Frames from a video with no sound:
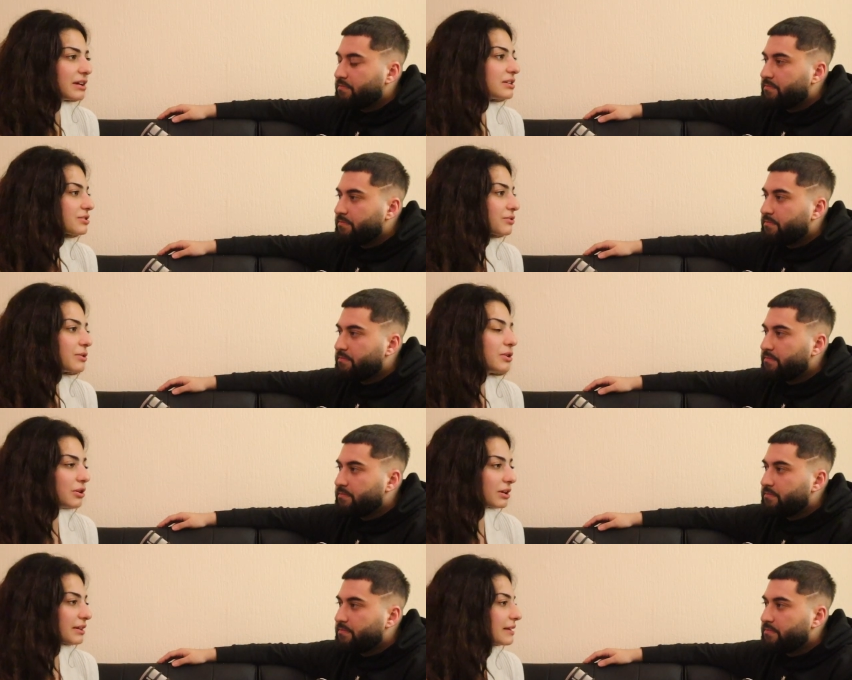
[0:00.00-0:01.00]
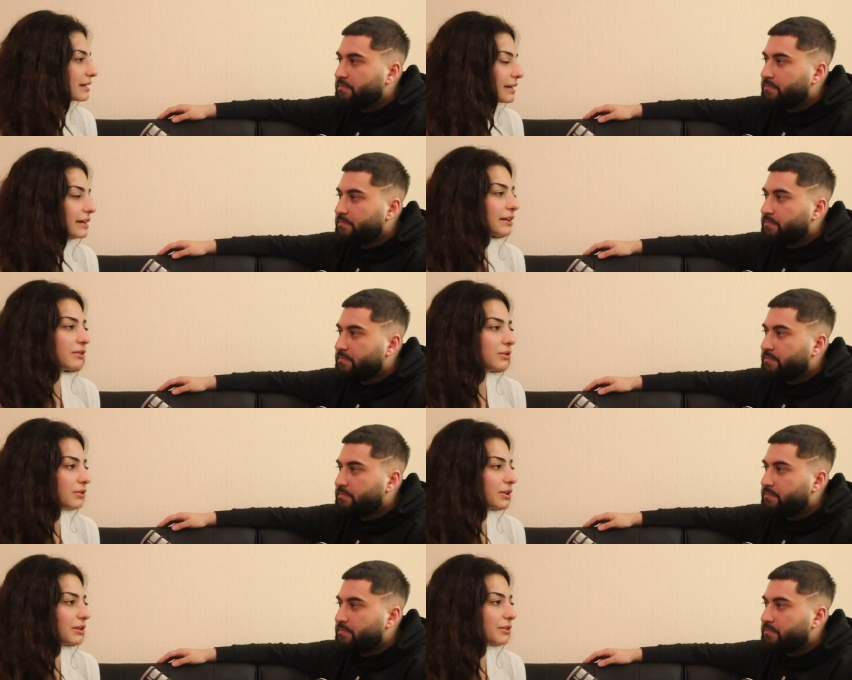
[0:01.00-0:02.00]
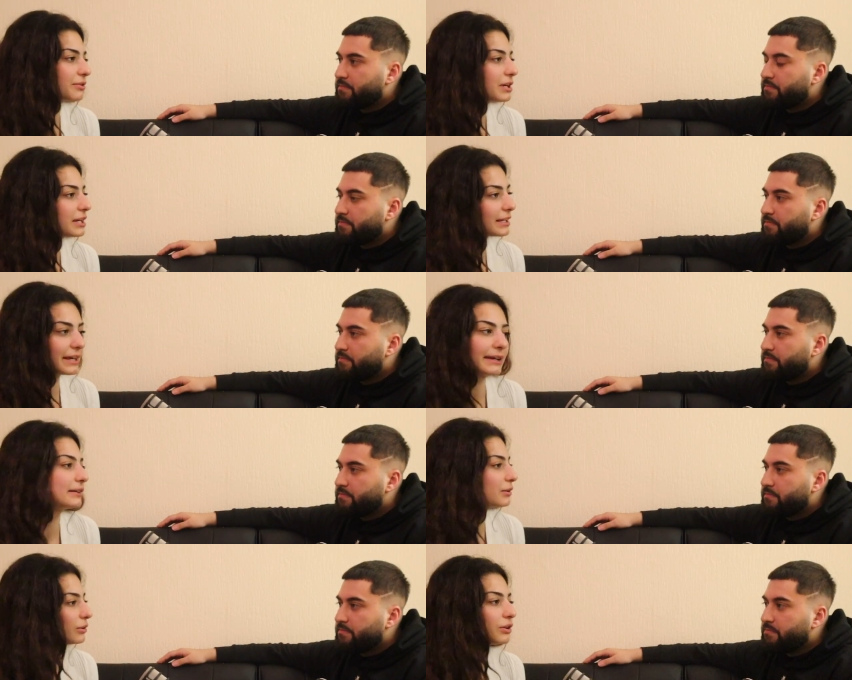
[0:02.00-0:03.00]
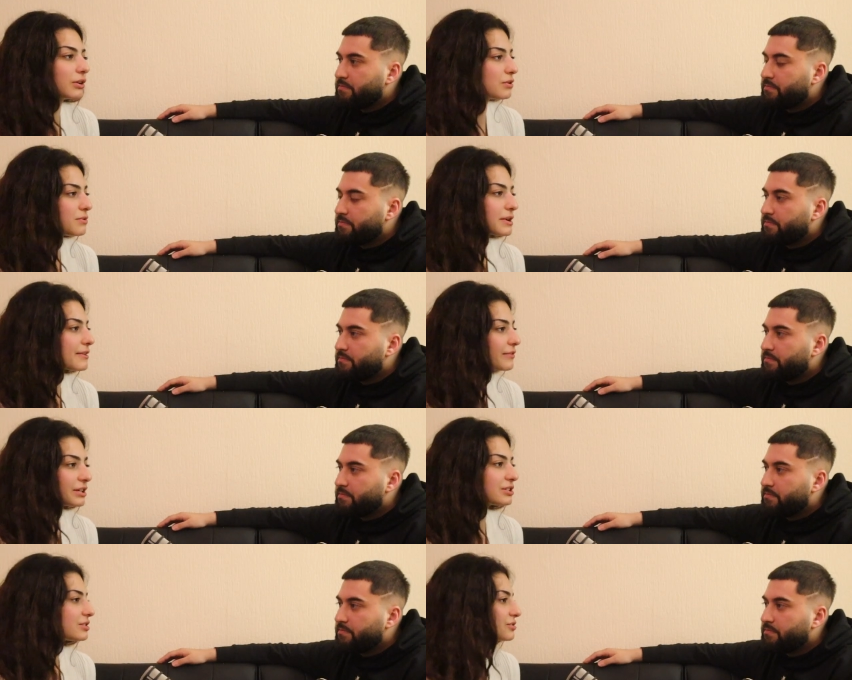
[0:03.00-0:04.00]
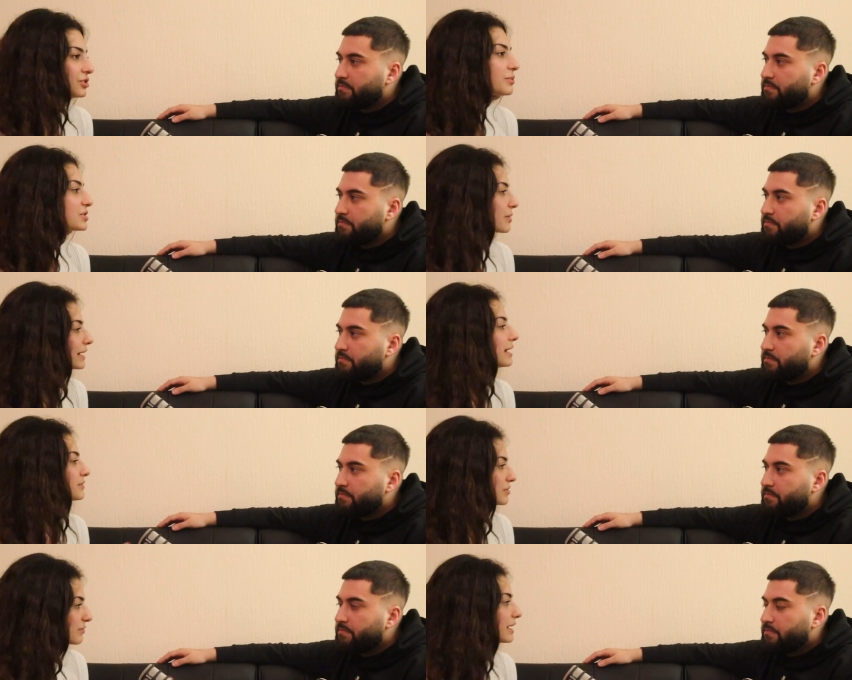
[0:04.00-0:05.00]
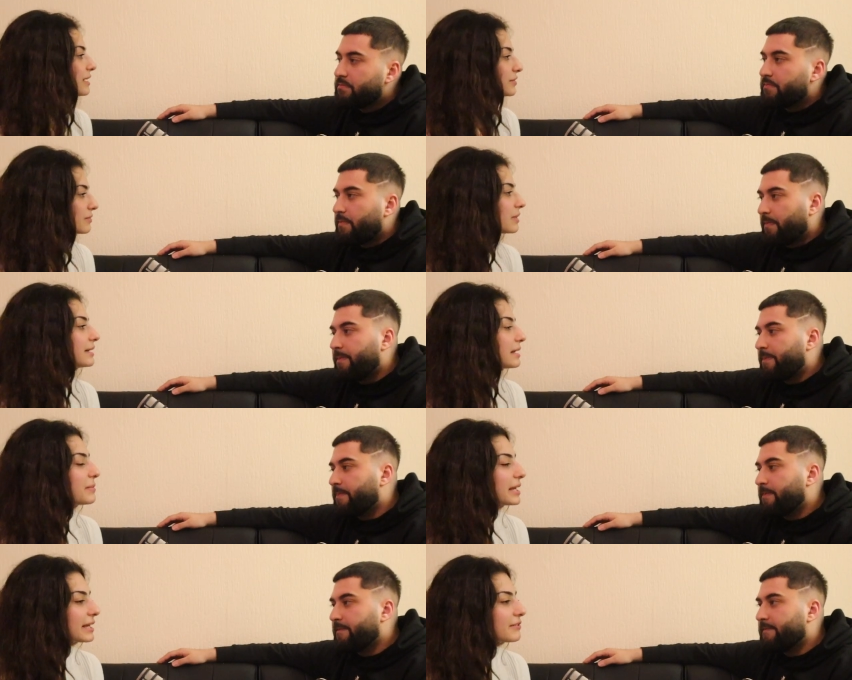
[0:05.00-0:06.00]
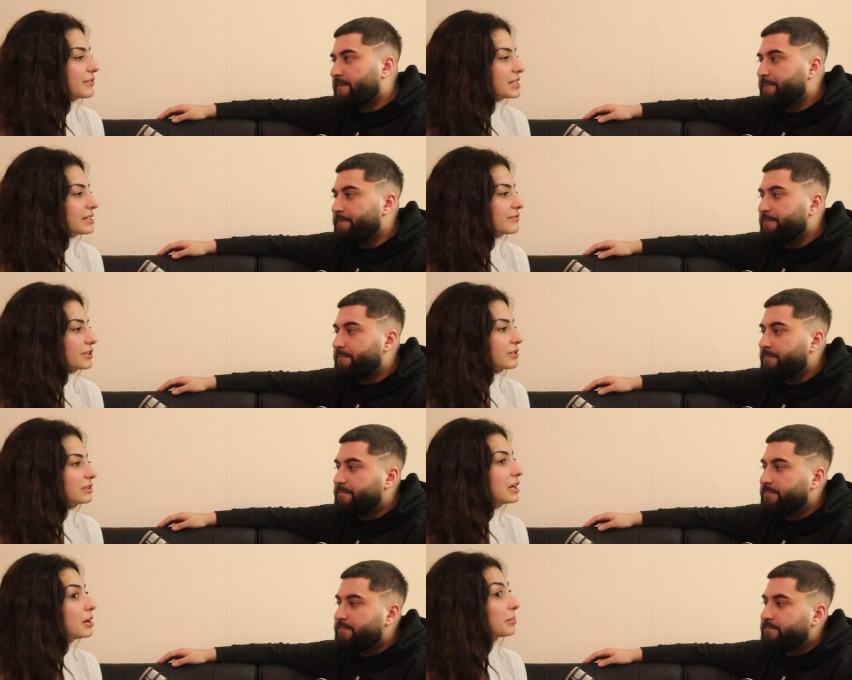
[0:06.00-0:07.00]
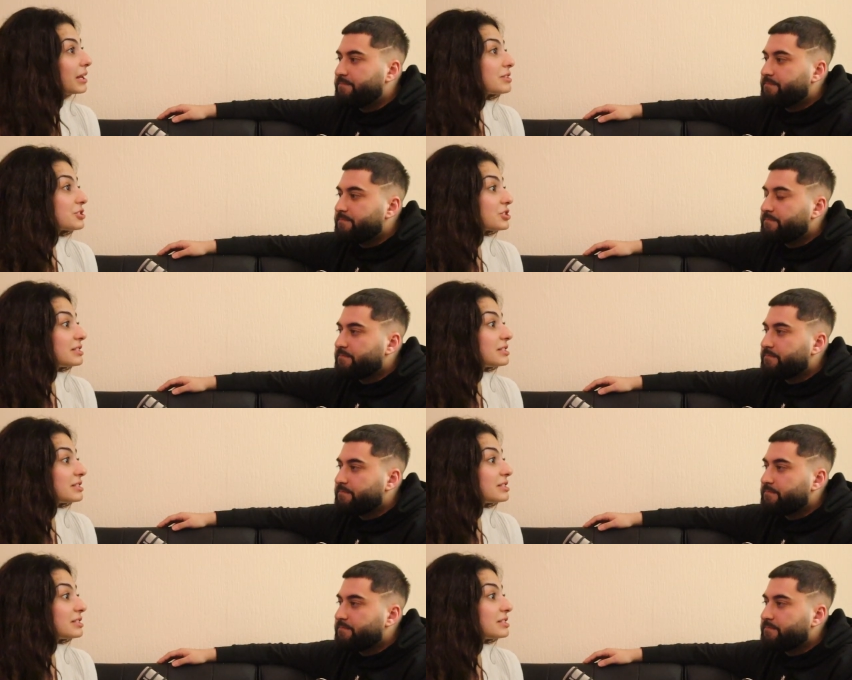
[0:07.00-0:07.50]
Speaker 1: to throw a hook and then a kick or you know kick and hook or whatever you know she's always going left to right left to right and making it very difficult plus she's